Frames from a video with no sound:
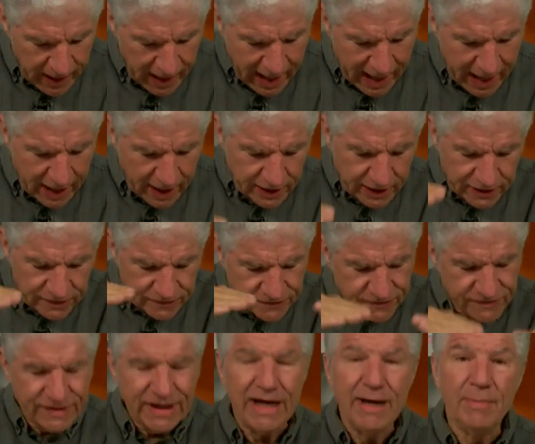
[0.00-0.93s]
and it's
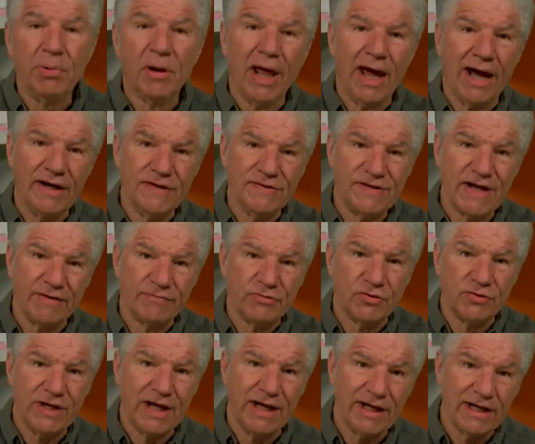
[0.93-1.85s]
stabilized after
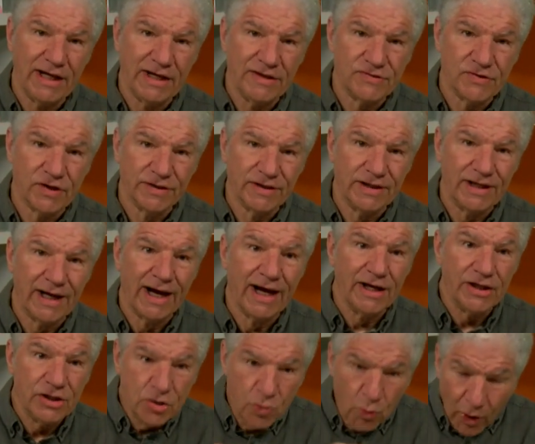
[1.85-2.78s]
10 days on the
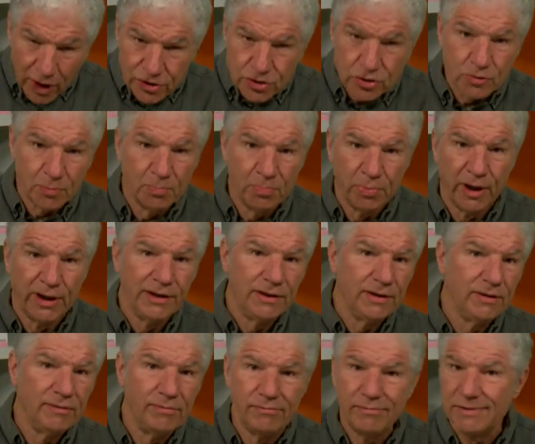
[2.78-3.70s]
diet, you want your
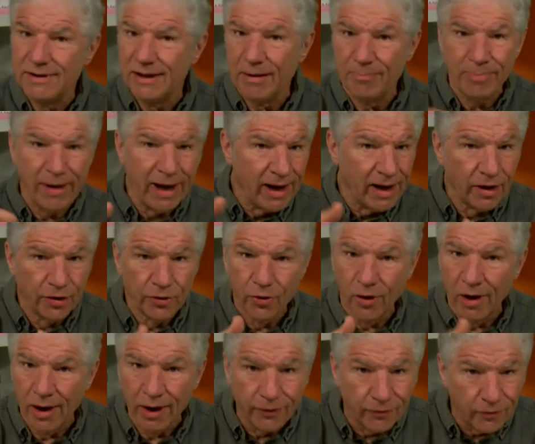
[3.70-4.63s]
blood to get back under
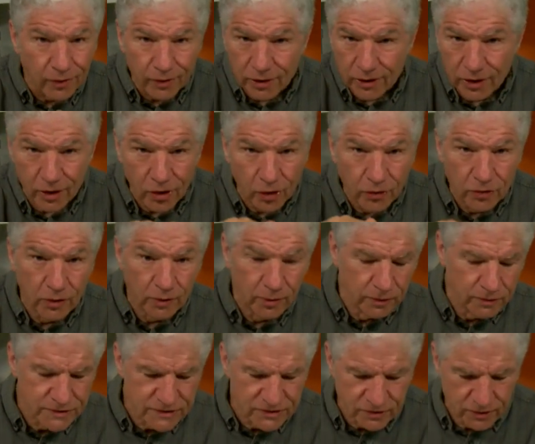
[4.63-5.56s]
100, you know, your
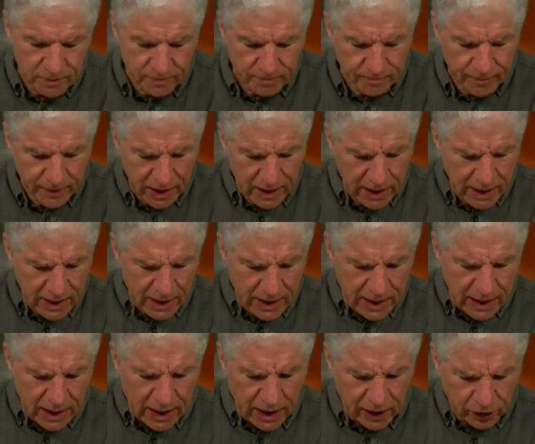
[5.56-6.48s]
serum
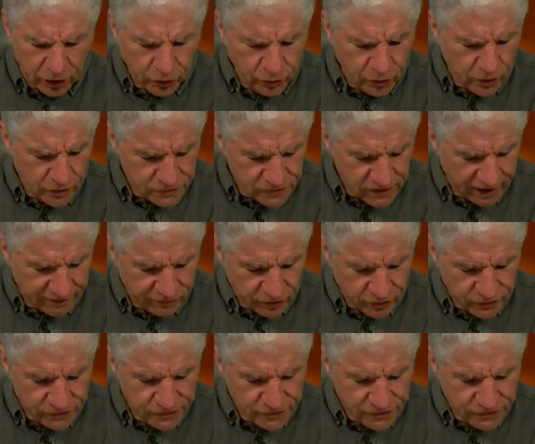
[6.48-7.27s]
uh, glucose levels.